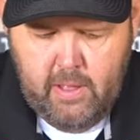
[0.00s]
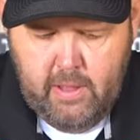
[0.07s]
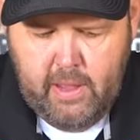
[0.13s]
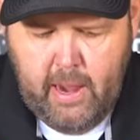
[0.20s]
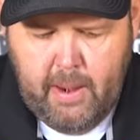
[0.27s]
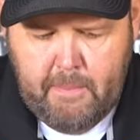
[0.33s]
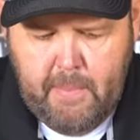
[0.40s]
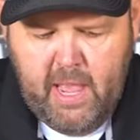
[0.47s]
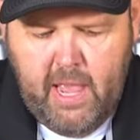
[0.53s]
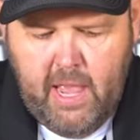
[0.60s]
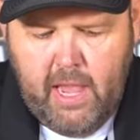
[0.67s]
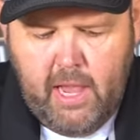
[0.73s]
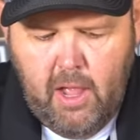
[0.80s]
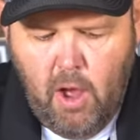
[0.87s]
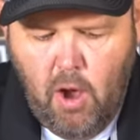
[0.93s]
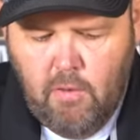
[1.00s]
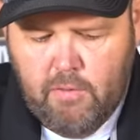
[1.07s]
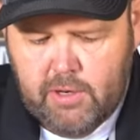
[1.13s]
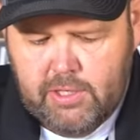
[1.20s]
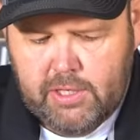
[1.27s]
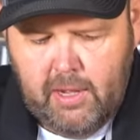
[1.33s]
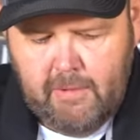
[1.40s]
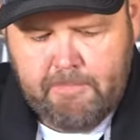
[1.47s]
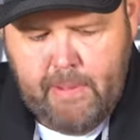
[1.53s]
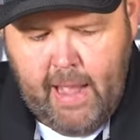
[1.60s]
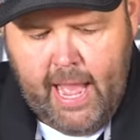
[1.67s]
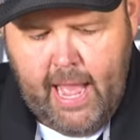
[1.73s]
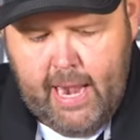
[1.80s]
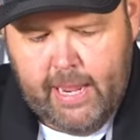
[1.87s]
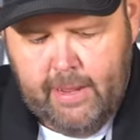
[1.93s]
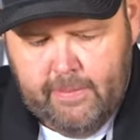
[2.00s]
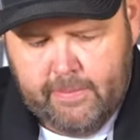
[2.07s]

Kind of big overstuffed patty.